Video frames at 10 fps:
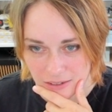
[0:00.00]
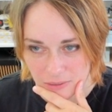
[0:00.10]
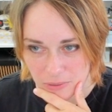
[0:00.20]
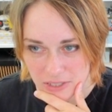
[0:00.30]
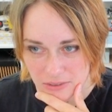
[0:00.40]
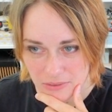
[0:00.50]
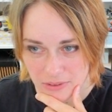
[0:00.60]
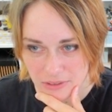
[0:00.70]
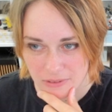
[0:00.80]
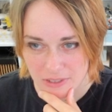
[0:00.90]
Where's all
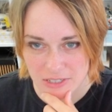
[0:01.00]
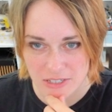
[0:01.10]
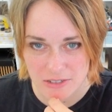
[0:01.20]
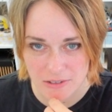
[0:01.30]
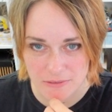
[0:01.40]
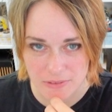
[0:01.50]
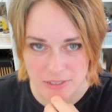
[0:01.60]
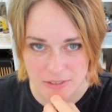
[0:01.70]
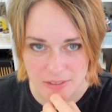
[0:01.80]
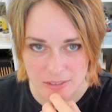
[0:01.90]
the cringy stuff when you
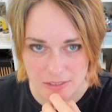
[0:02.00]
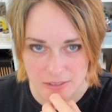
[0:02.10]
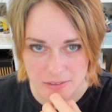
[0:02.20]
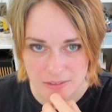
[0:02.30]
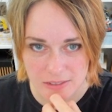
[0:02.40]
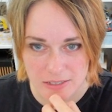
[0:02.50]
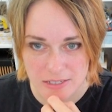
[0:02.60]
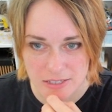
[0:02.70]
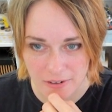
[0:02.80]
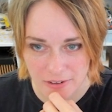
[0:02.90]
need it?
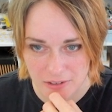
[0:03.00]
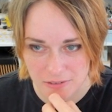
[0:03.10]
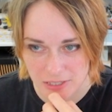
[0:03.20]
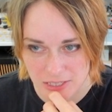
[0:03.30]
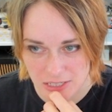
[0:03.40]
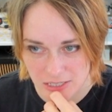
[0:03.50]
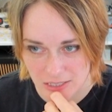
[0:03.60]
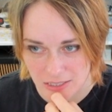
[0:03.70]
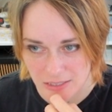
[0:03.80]
These are cringy.